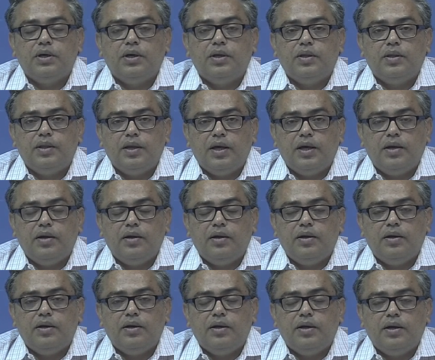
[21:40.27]
than
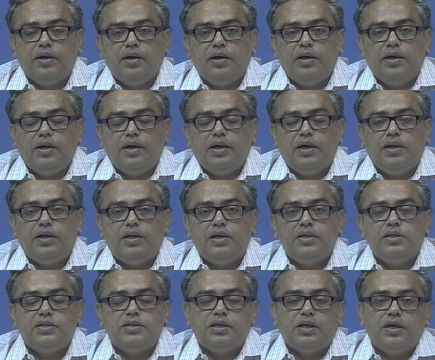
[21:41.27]
it
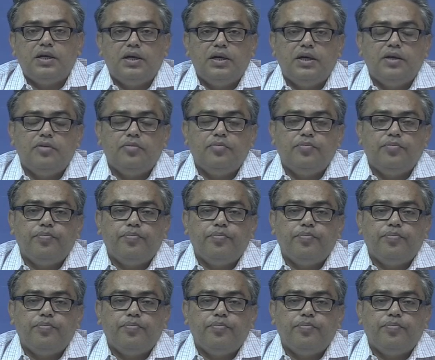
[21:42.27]
is in